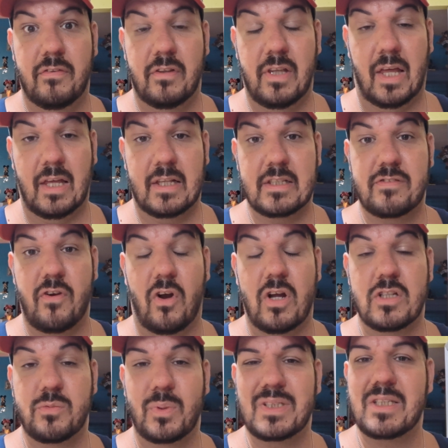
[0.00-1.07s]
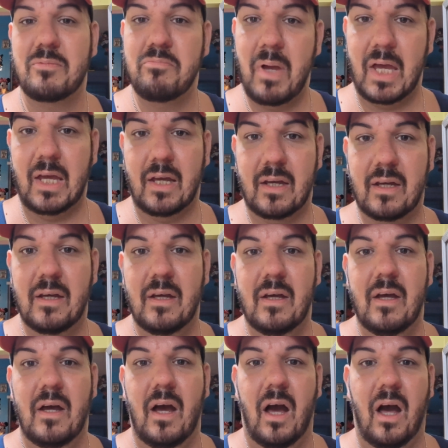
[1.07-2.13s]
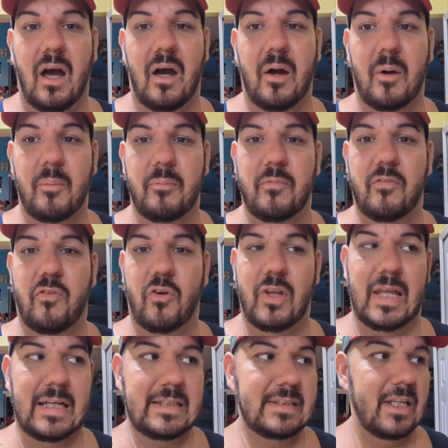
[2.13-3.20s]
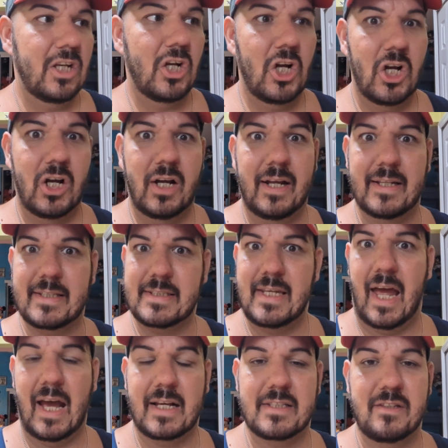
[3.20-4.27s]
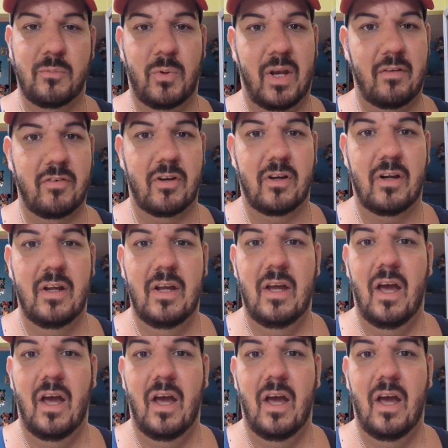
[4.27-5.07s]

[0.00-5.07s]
like as far as what to make for like dinner and snacks and whatever.